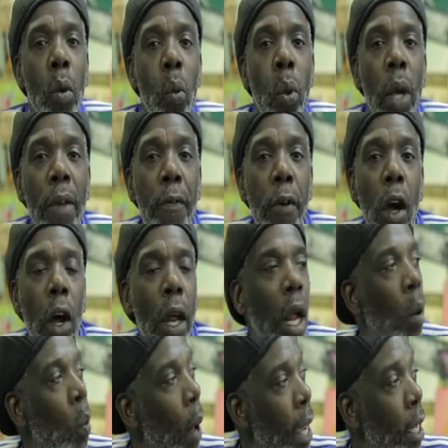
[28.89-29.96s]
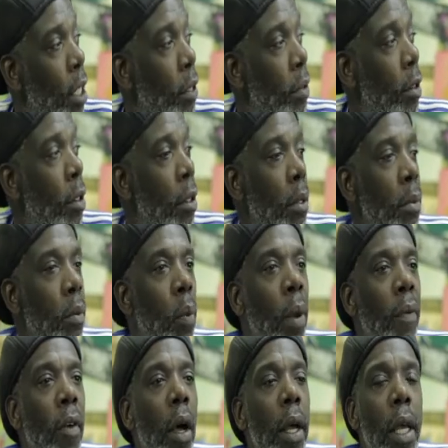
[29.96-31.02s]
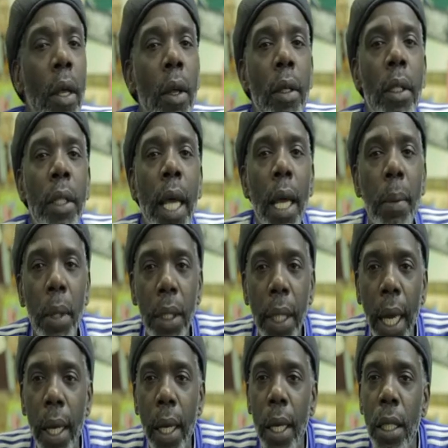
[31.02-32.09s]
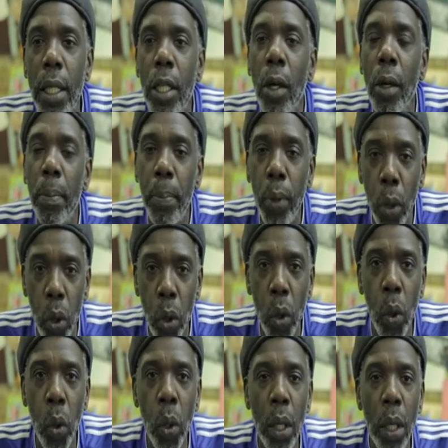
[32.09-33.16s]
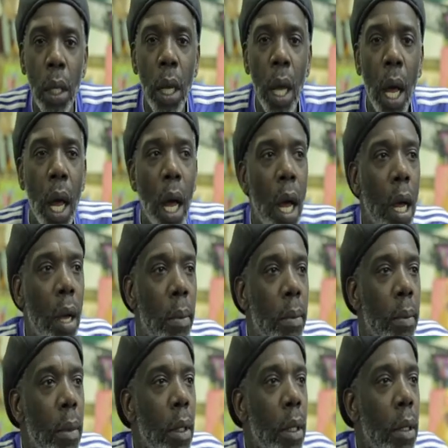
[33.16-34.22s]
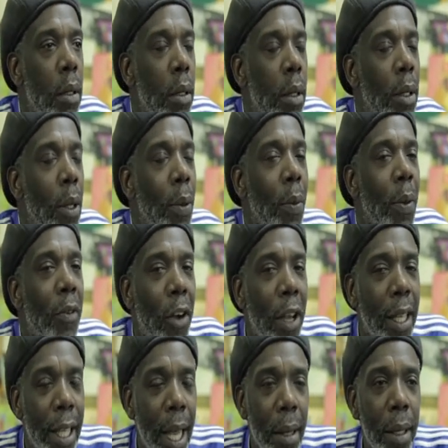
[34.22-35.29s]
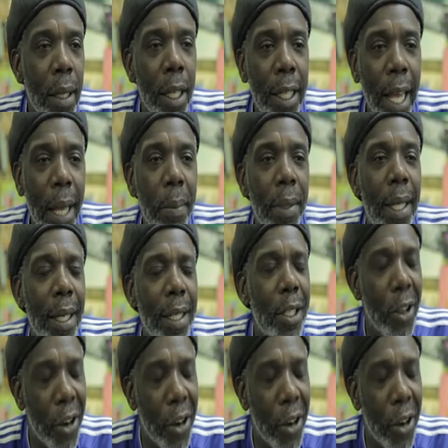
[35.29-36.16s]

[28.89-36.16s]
We've got a weights room, we've got your table tennis, your pool, um, we've got your, ta your table tennis.